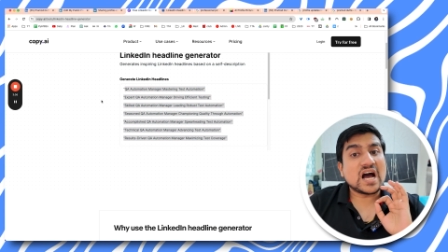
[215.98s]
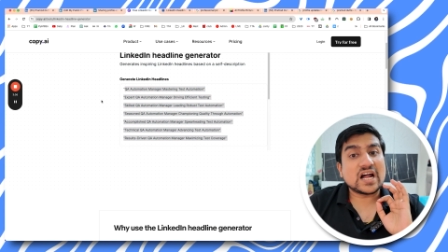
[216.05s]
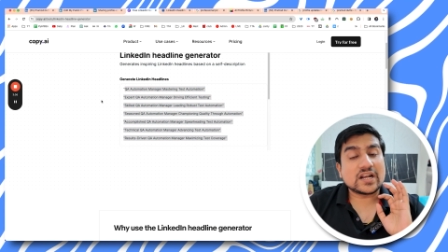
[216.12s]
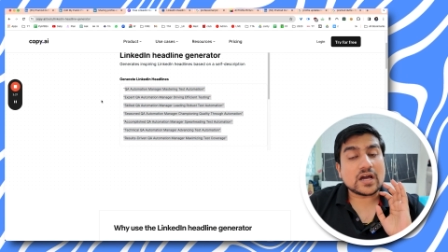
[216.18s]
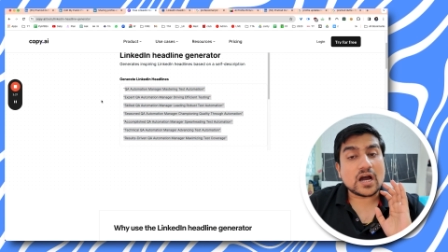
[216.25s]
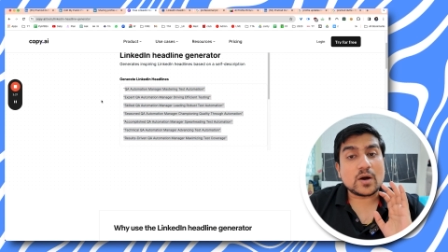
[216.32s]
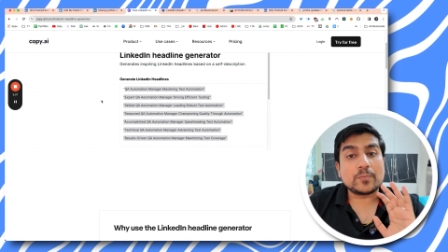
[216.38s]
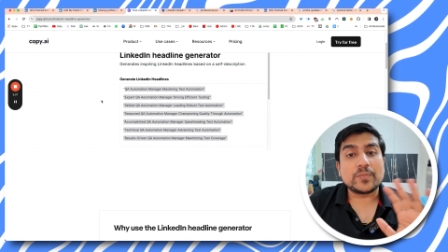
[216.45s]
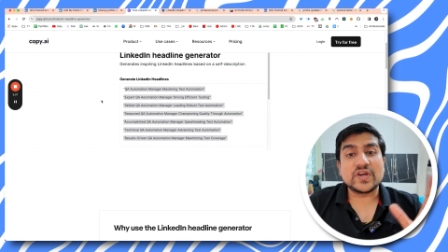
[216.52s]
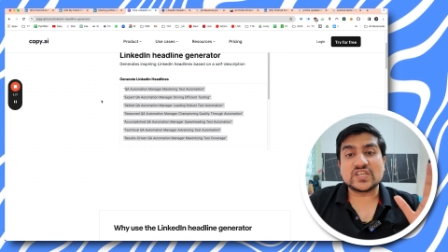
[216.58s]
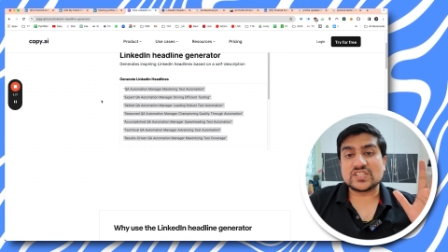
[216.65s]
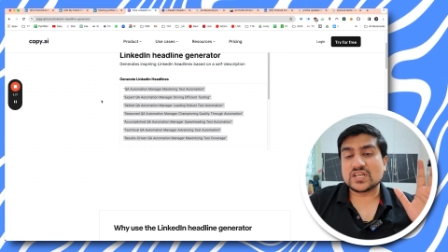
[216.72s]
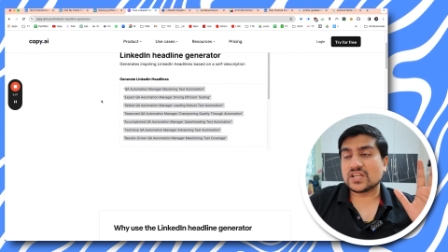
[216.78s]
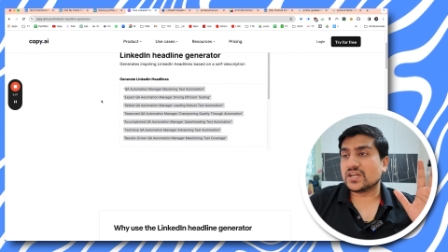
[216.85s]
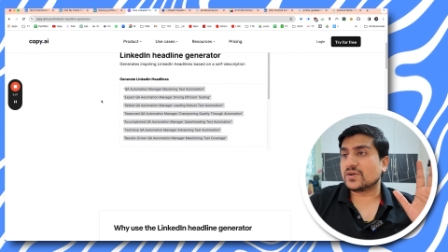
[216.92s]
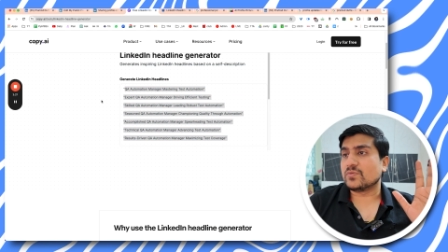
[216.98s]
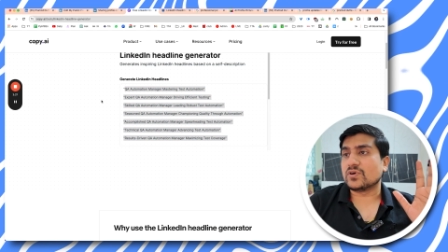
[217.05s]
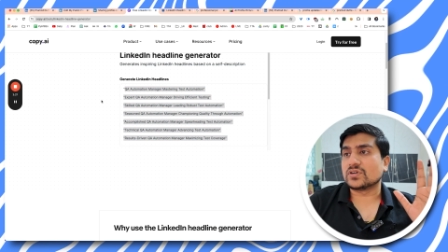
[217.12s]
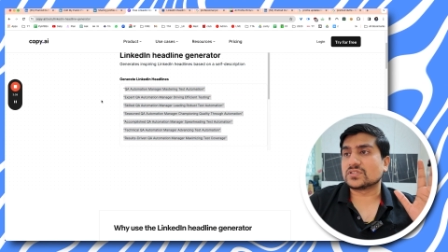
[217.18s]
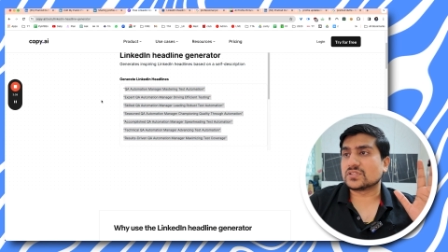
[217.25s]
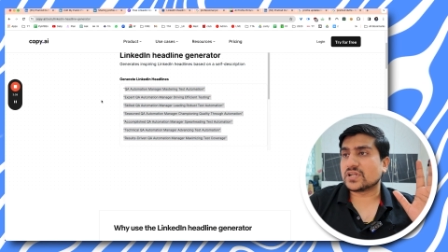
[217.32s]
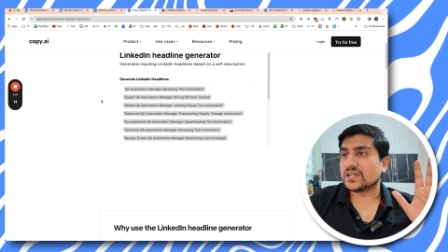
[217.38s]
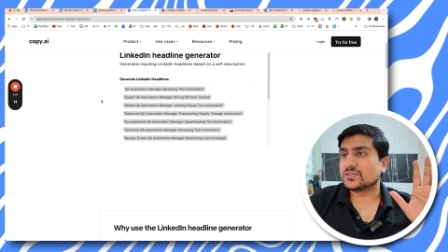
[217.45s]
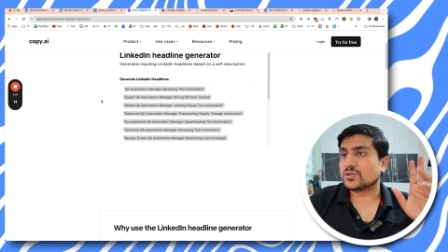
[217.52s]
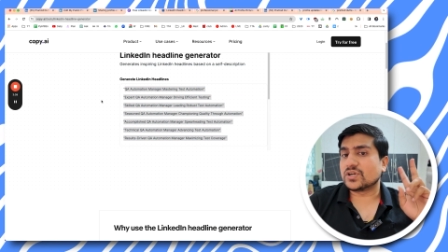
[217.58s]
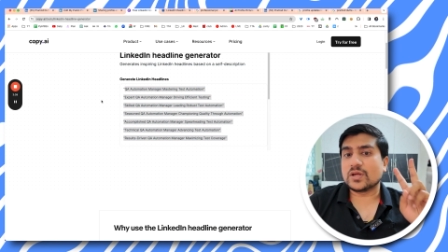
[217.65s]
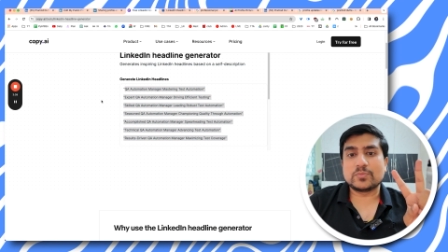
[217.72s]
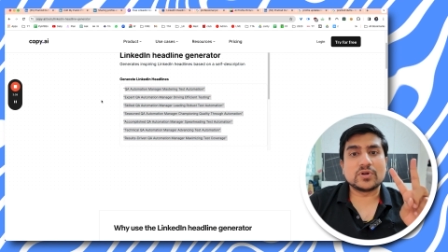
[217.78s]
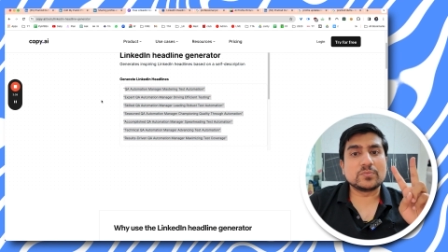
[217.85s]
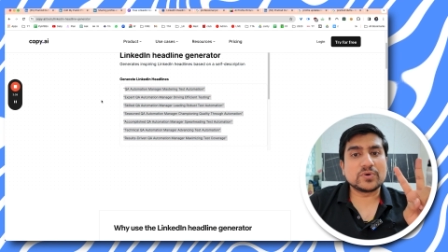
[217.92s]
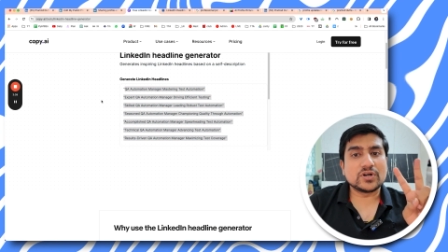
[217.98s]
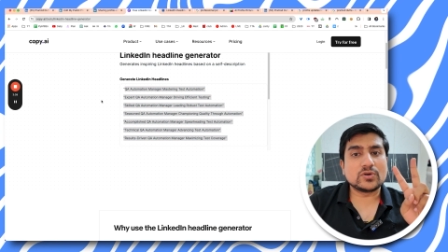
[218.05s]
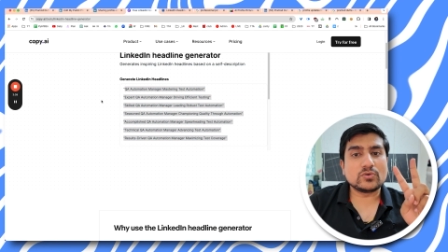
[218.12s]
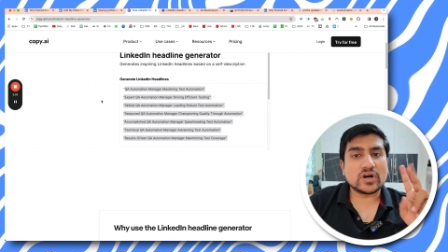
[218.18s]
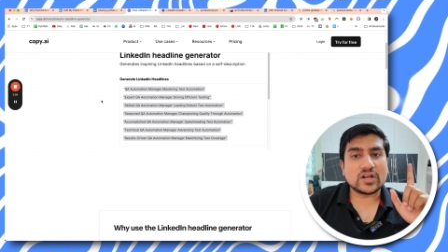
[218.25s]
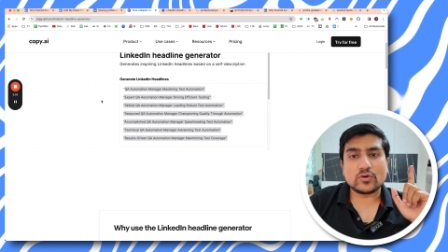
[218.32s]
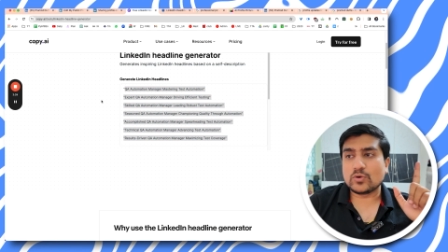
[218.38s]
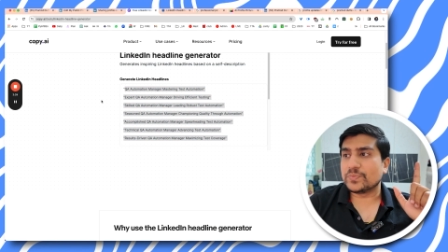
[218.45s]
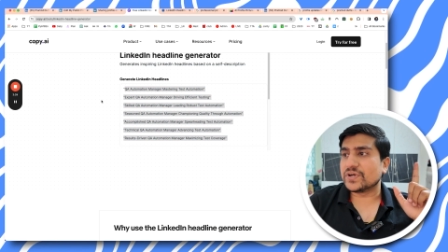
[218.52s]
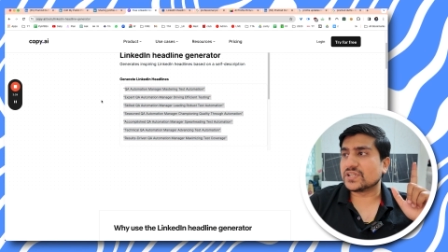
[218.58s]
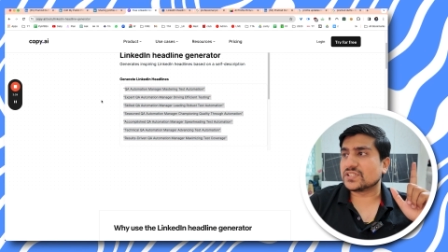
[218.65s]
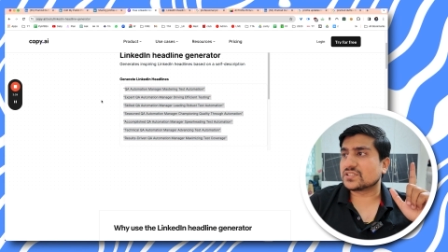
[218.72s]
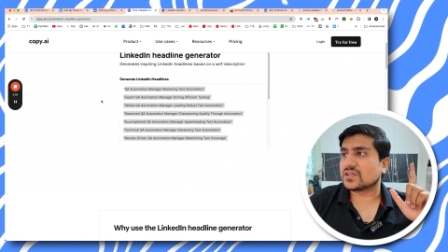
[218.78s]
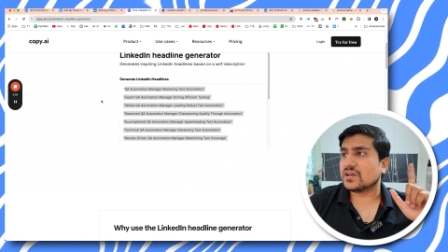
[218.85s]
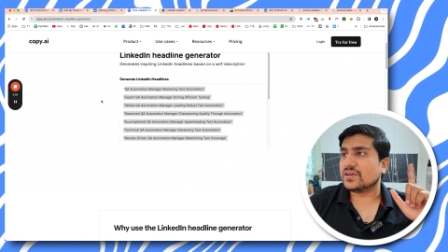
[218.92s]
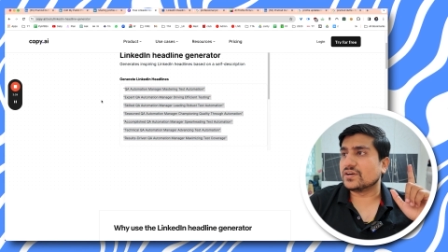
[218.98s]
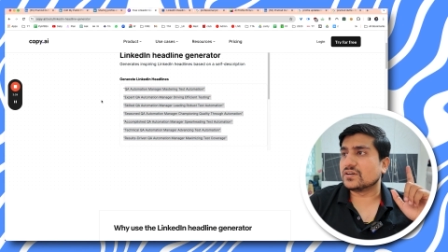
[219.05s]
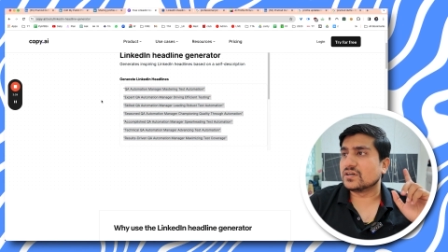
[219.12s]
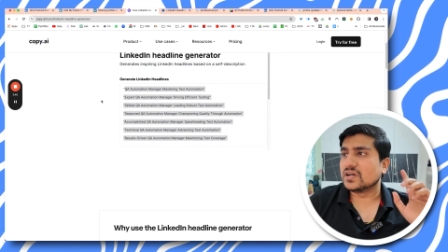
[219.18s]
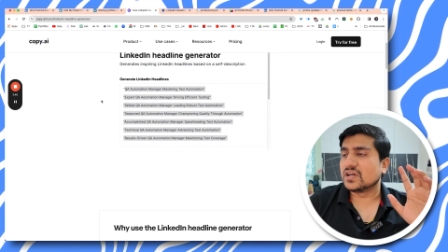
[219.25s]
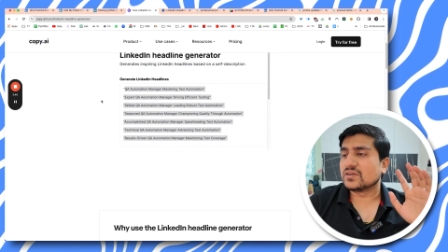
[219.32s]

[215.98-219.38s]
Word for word: and amazingly it works, right? So tip number two, I hope it is clear,